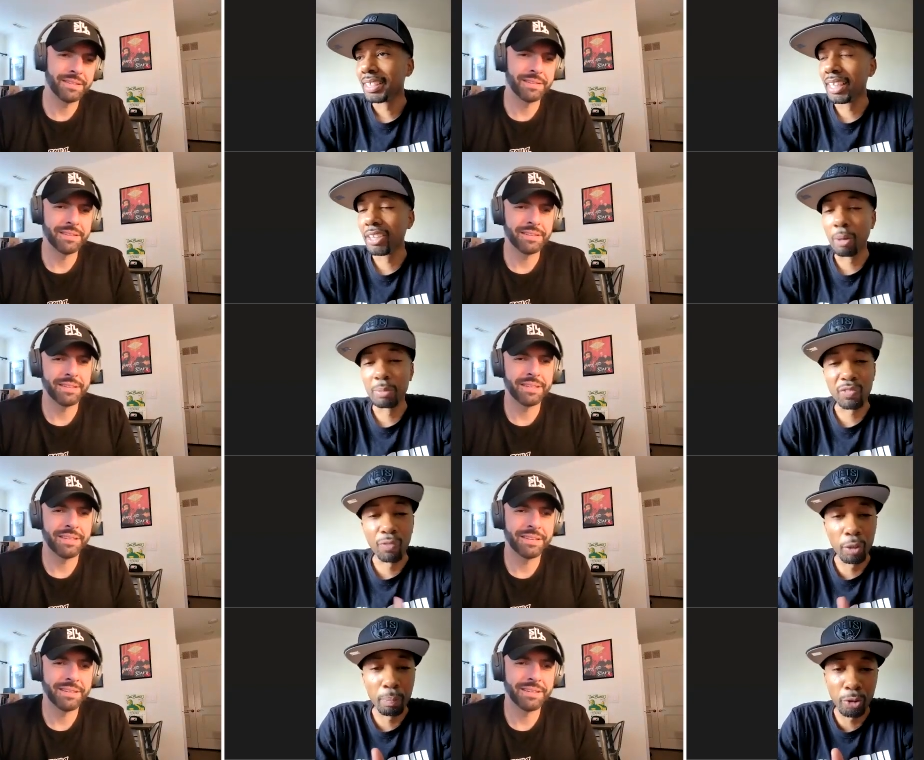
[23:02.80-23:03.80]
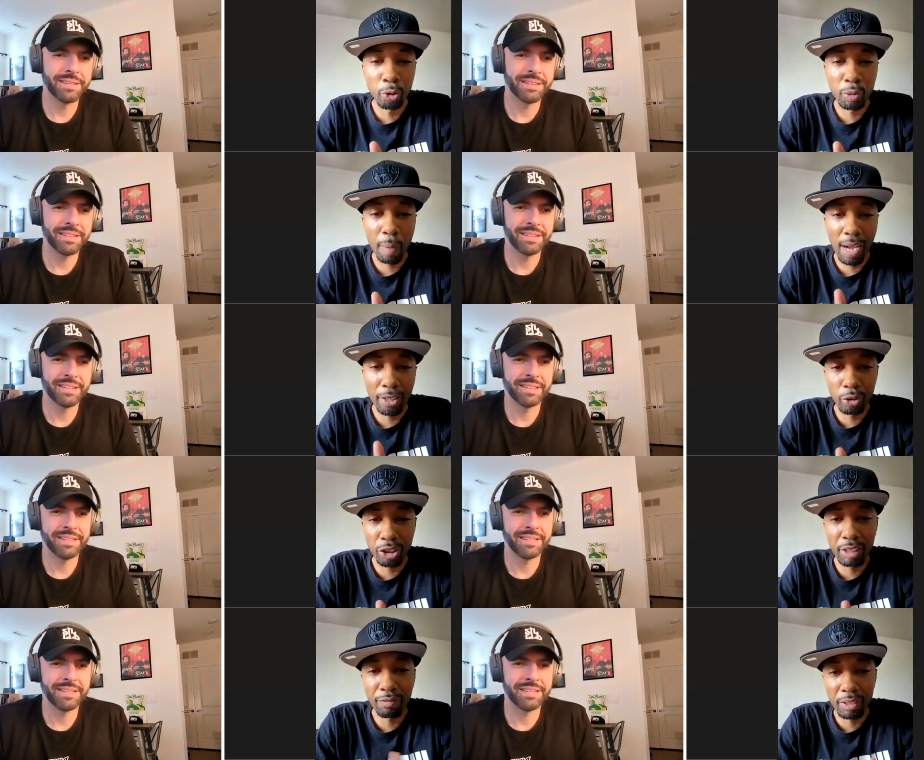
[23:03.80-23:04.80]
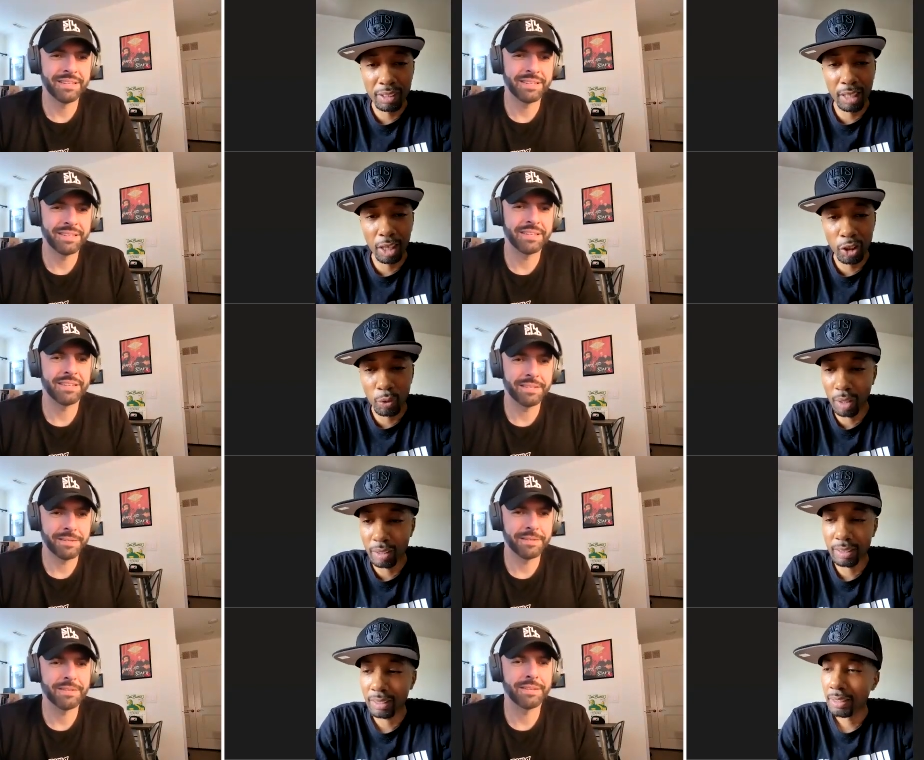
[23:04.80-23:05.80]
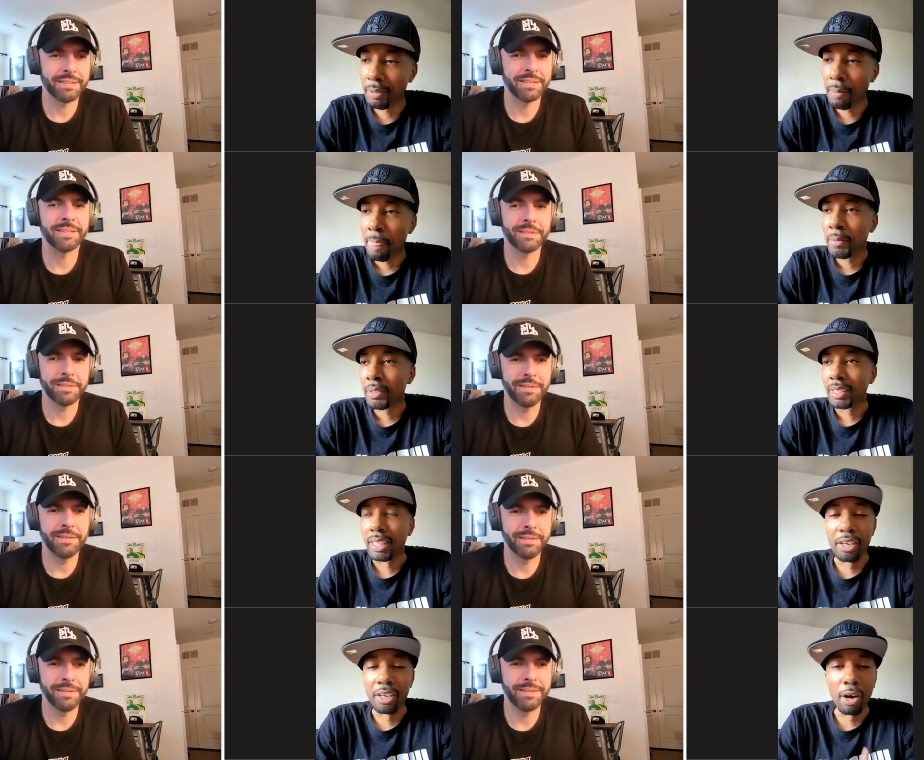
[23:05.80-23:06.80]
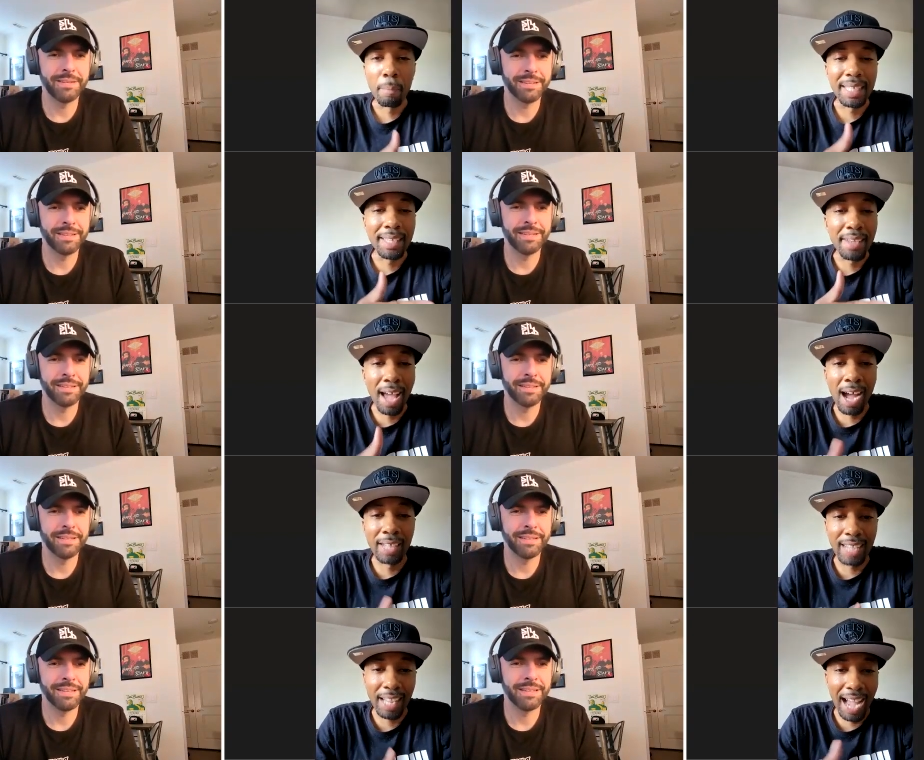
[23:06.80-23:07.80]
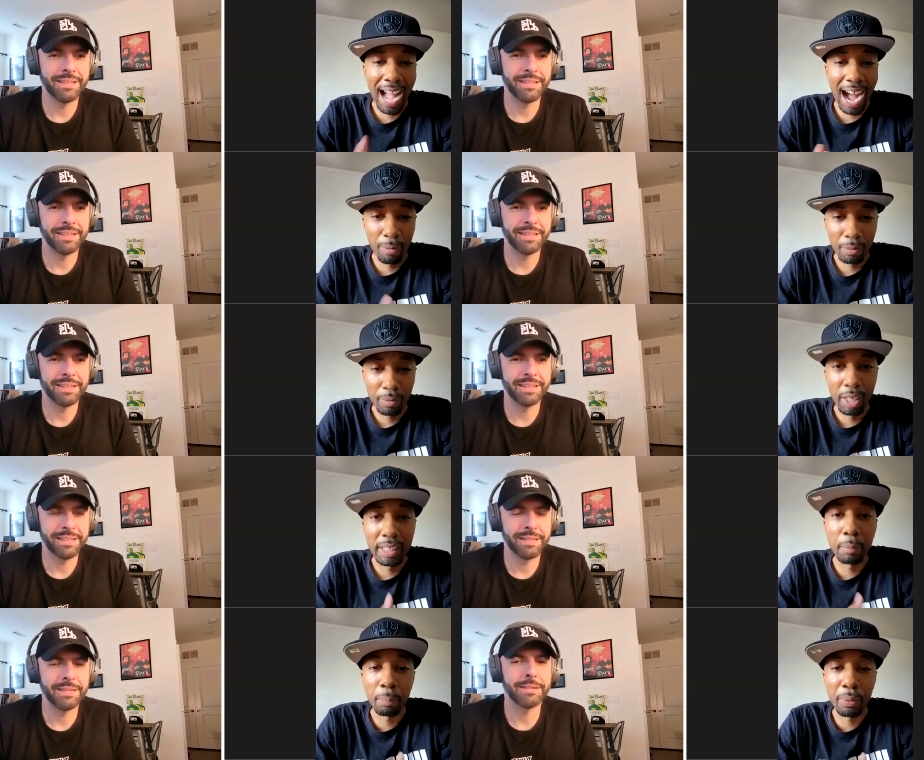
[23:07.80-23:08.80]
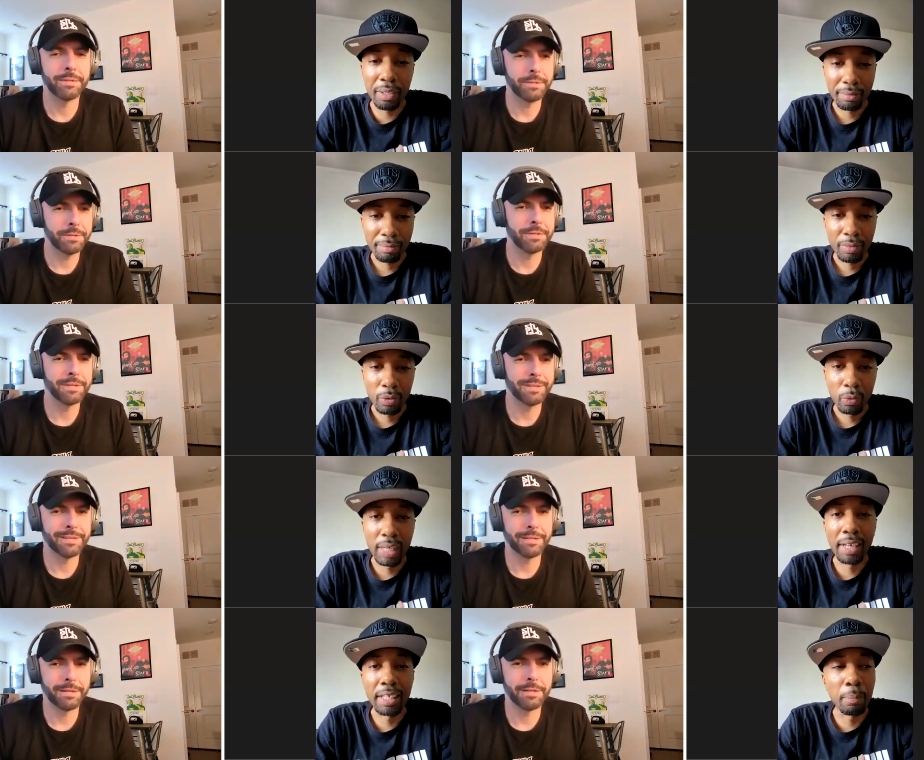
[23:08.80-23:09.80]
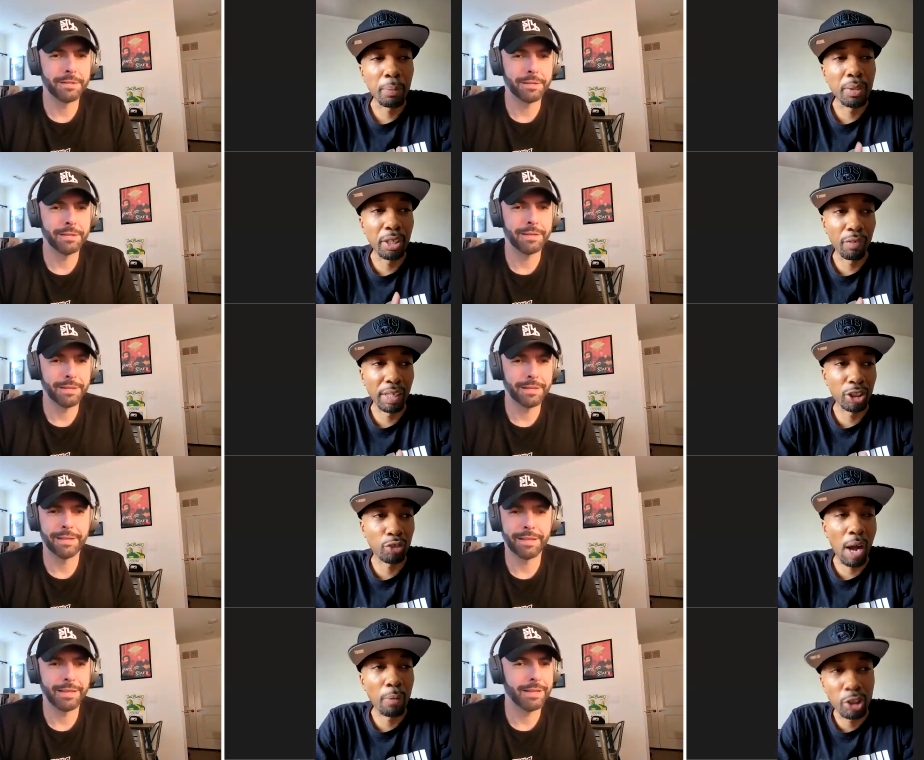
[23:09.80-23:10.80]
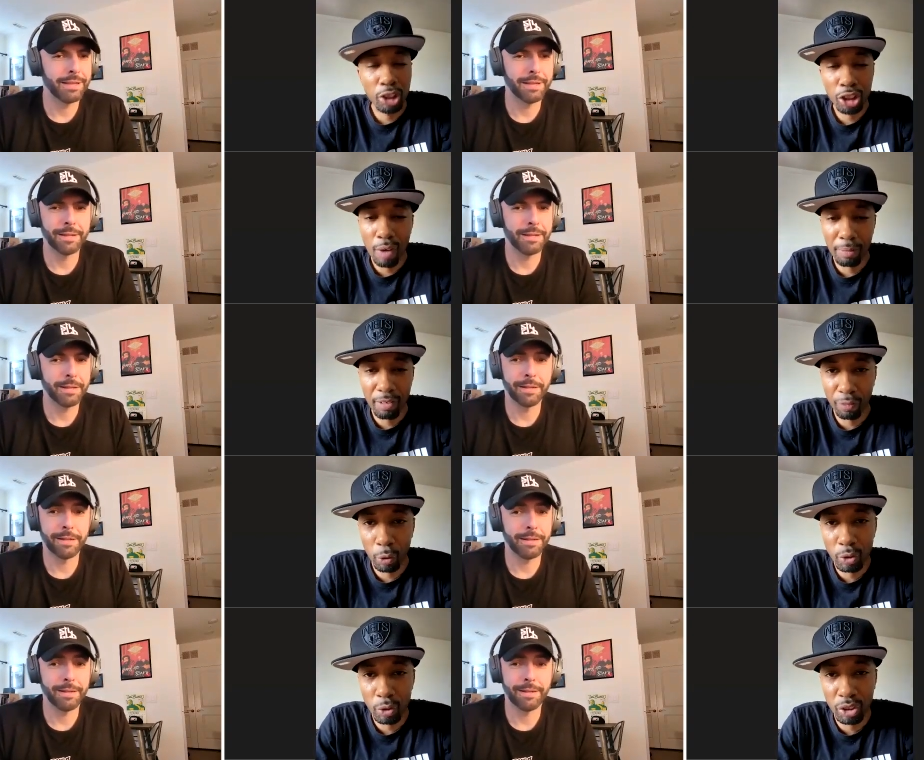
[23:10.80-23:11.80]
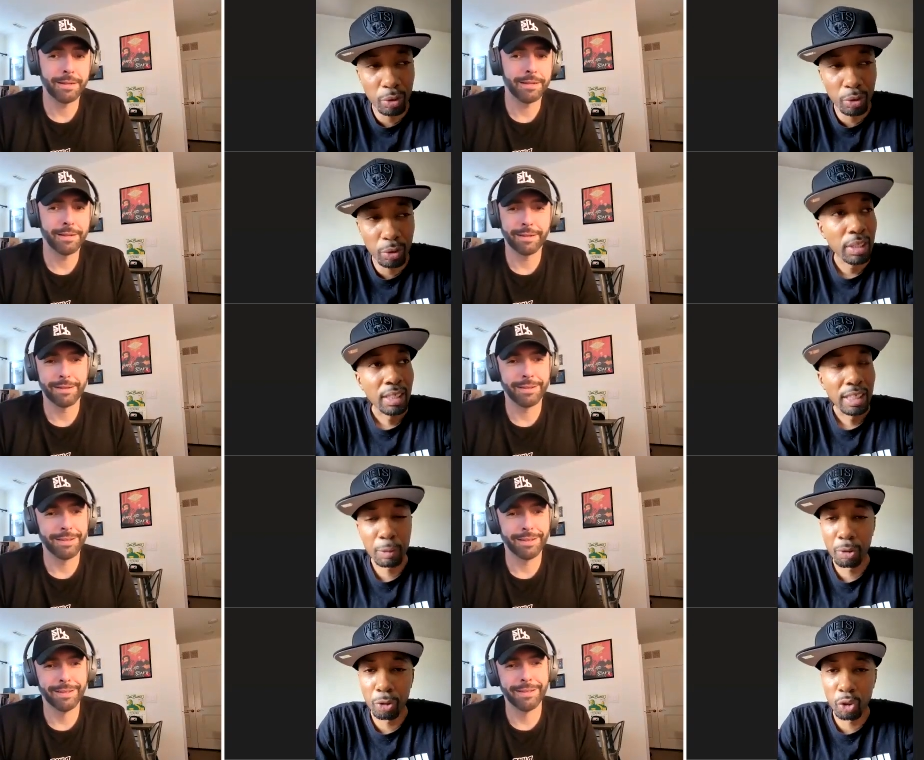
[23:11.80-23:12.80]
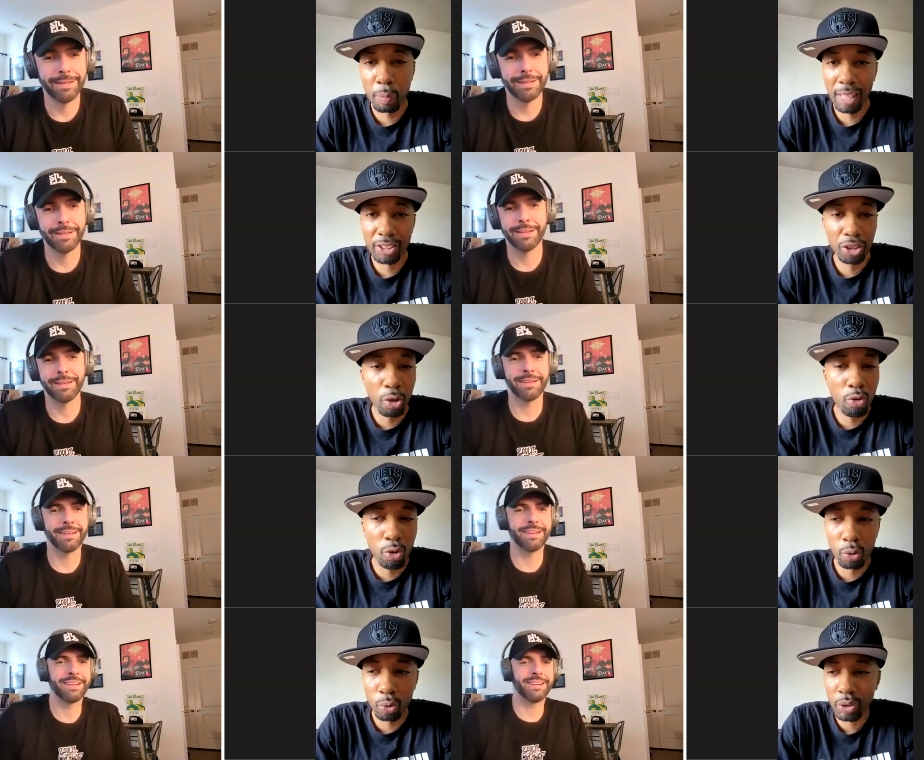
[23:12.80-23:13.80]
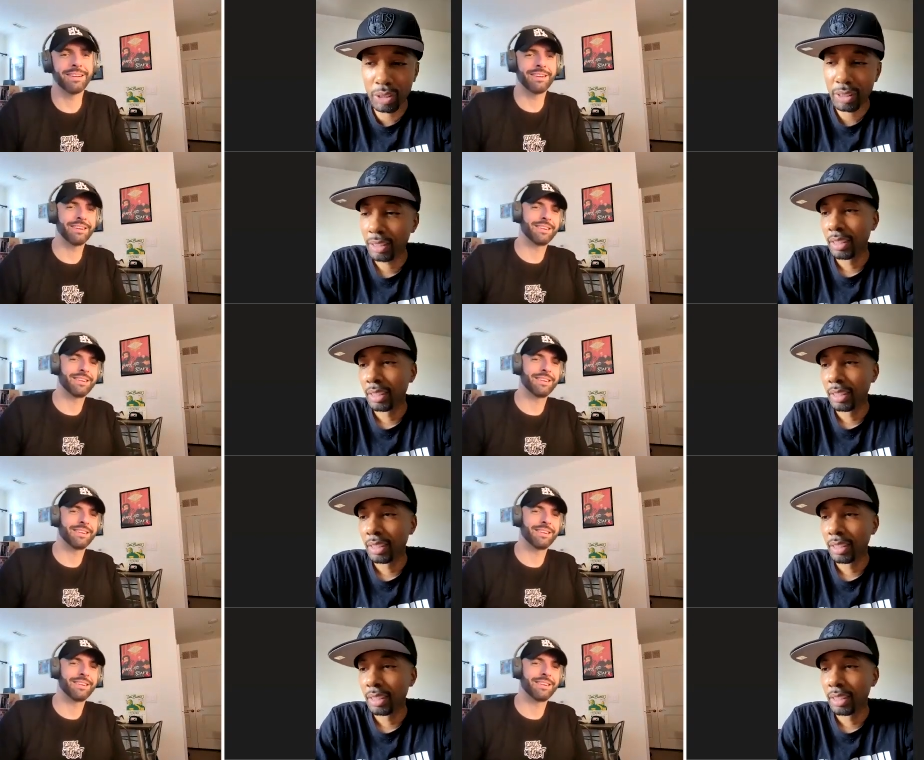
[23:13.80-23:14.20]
Speaker 1: and um, it's fully produced by UG from the Cellar Dwellers. And uh, me and Nine got an album, an EP. We got an EP getting ready to drop. We just dropped the first single. It's produced by Snow Goons.